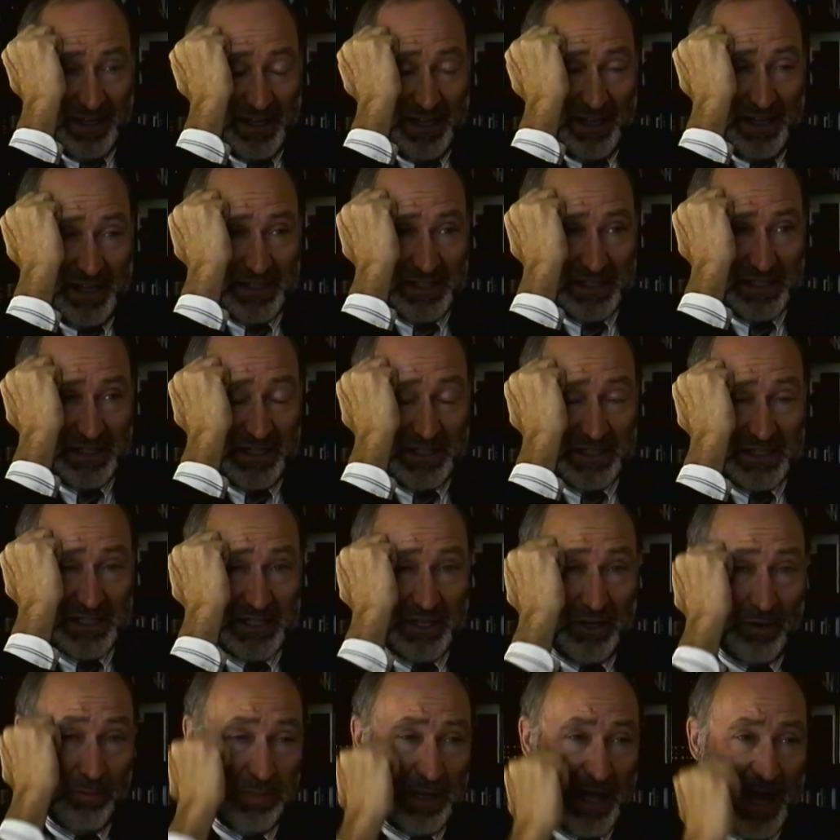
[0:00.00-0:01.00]
It's
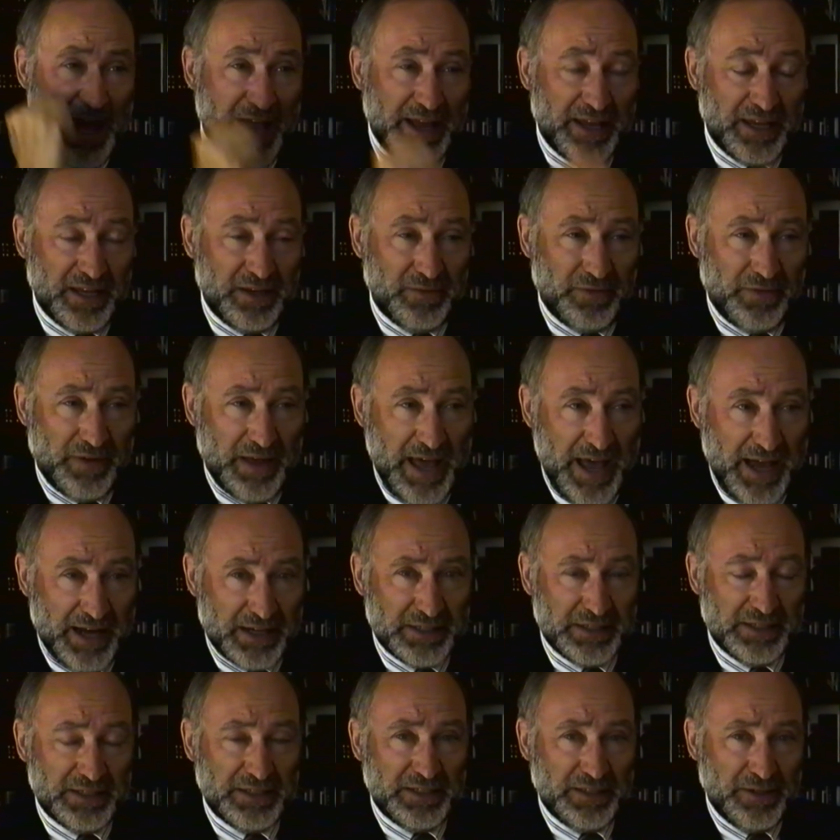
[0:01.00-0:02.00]
so black, in
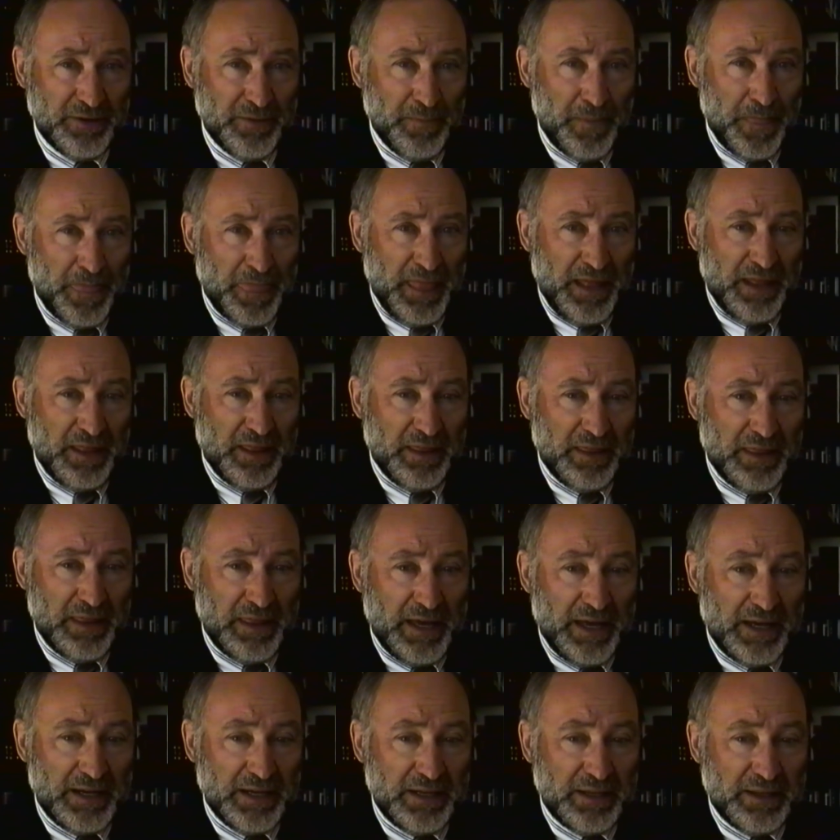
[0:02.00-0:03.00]
fact,
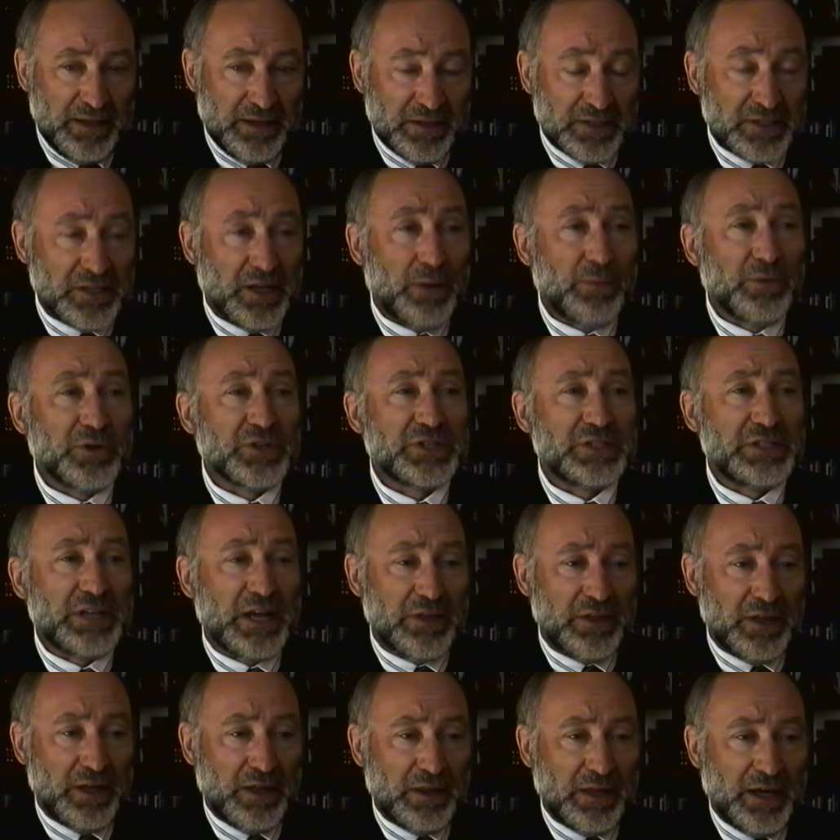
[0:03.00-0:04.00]
that there's almost
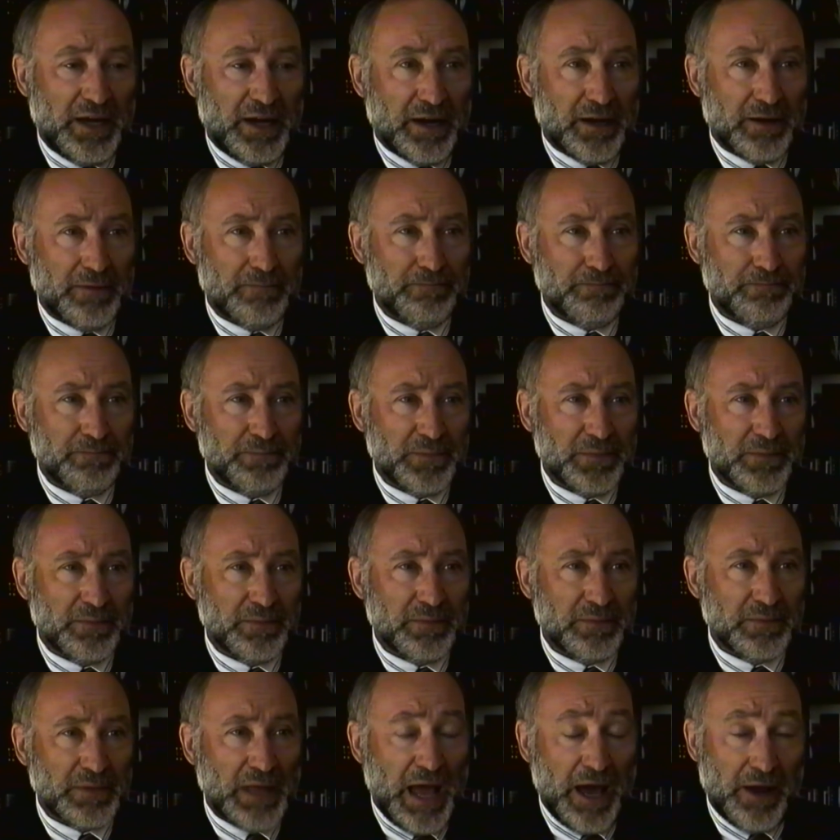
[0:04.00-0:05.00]
nothing there.
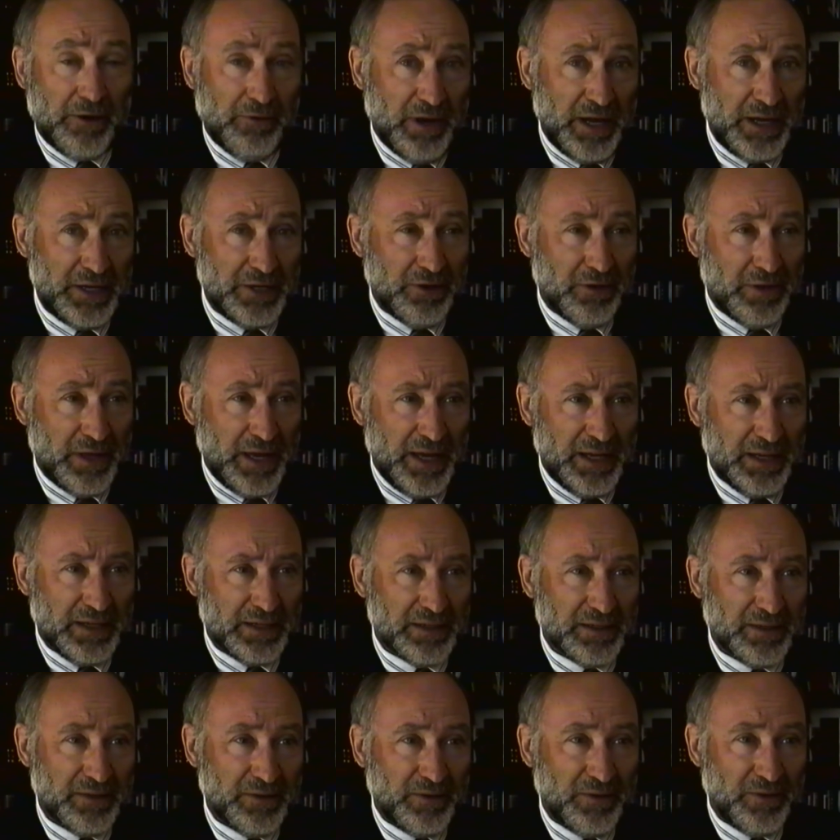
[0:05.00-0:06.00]
How do I know that?
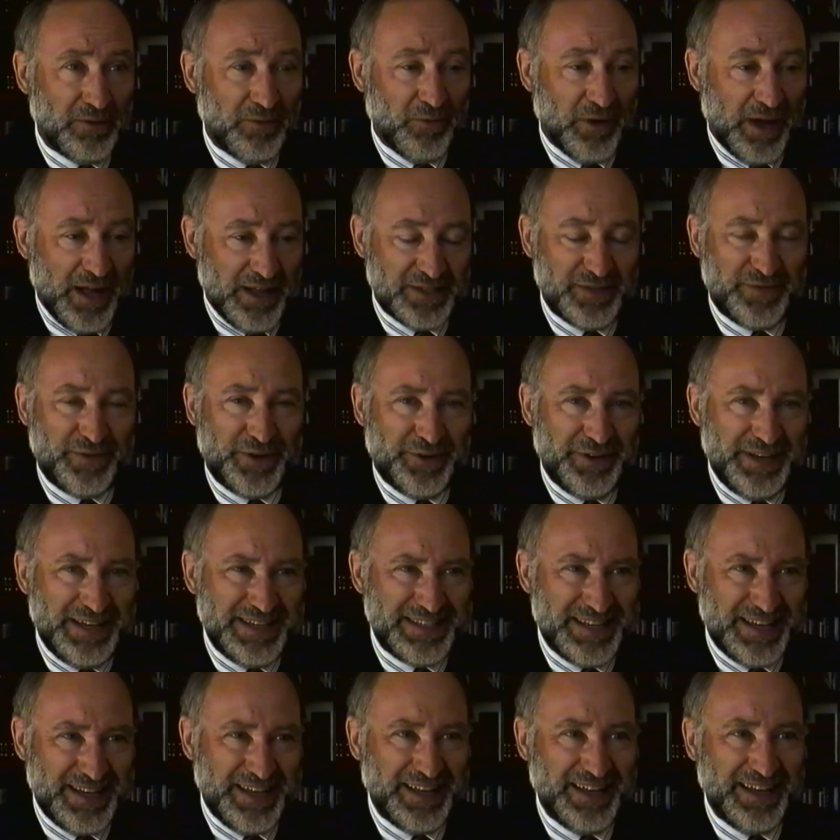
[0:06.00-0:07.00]
Well, it's very
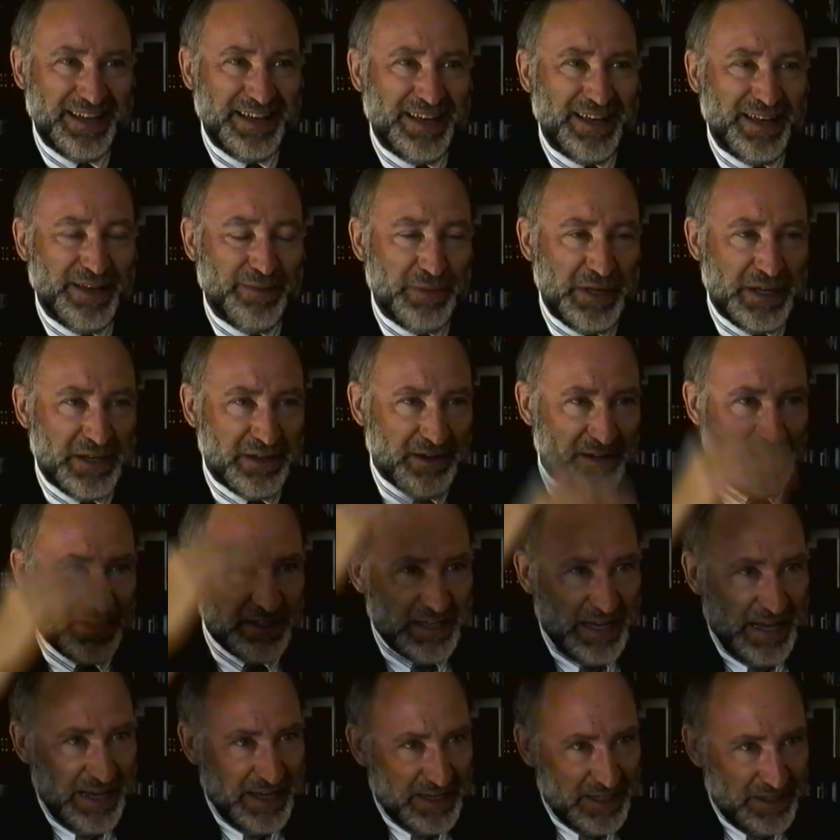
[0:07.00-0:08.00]
easy,
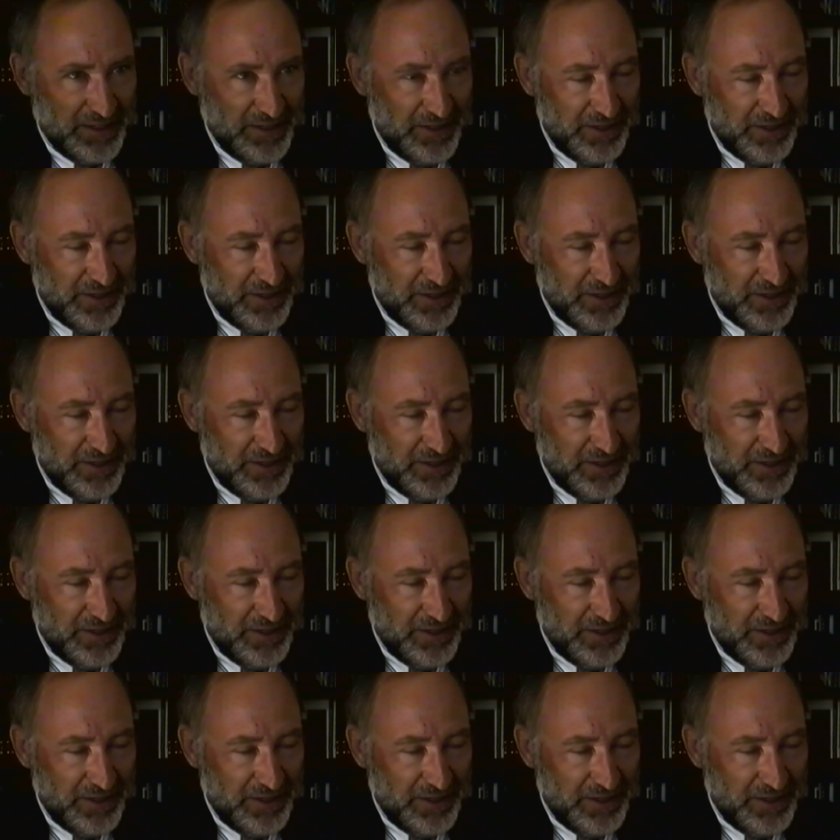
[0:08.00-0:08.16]
because I can